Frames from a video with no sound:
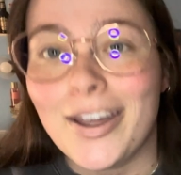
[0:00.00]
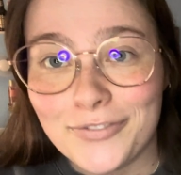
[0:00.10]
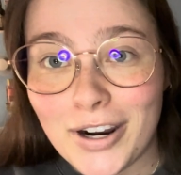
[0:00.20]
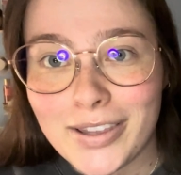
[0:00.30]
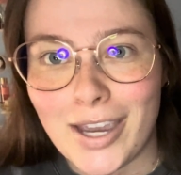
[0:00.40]

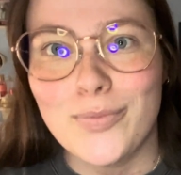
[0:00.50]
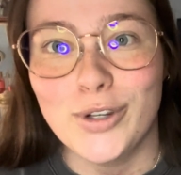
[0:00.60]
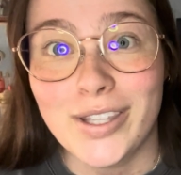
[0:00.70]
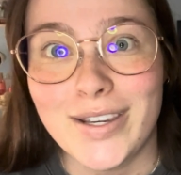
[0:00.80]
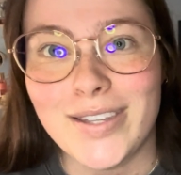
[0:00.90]
finally, I'm
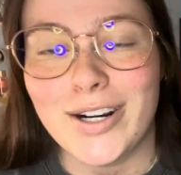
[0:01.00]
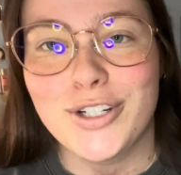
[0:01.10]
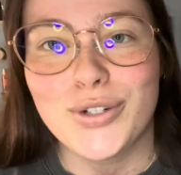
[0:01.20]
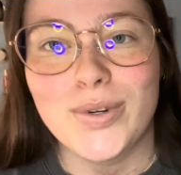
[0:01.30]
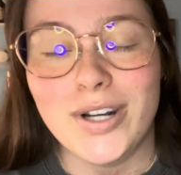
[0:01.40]
really excited
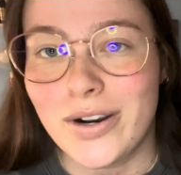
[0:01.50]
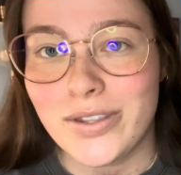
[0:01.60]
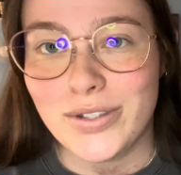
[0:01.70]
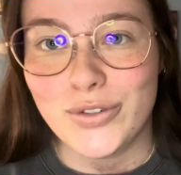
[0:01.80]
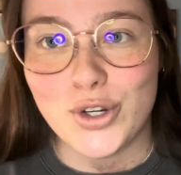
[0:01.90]
to read None of
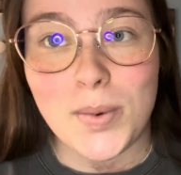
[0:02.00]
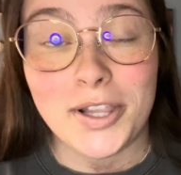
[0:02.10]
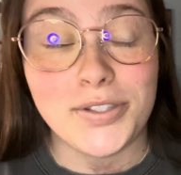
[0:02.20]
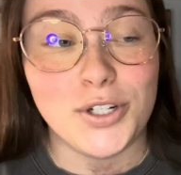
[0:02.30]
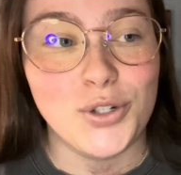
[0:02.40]
This Is True by
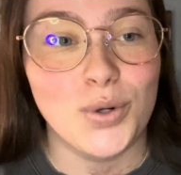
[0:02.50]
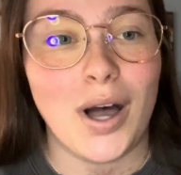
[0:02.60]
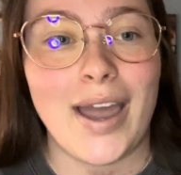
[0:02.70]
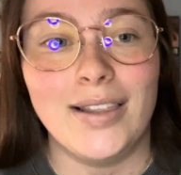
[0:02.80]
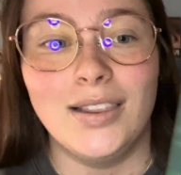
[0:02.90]
Lisa Jewell.
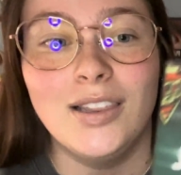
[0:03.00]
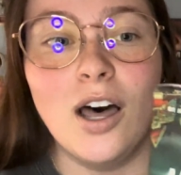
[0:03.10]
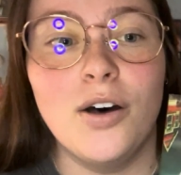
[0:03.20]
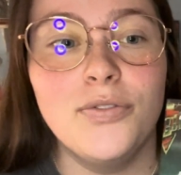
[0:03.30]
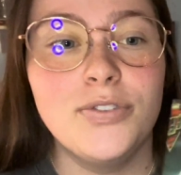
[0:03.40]
I
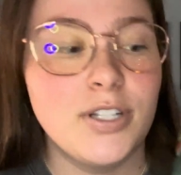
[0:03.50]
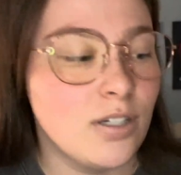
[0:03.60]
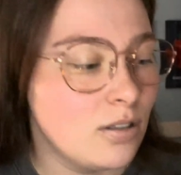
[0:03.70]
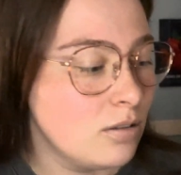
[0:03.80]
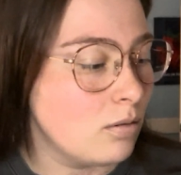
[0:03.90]
loved,
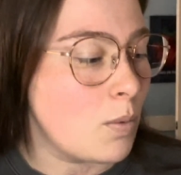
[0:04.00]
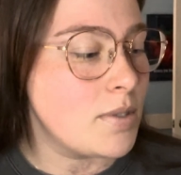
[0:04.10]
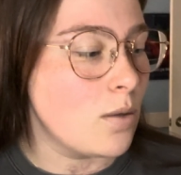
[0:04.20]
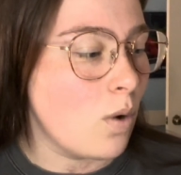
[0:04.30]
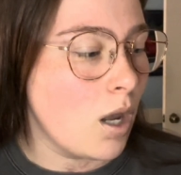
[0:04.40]
what was
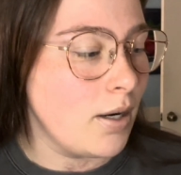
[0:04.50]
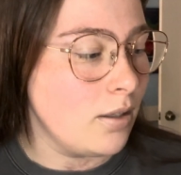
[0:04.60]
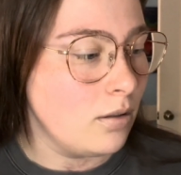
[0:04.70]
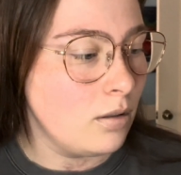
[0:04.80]
the one?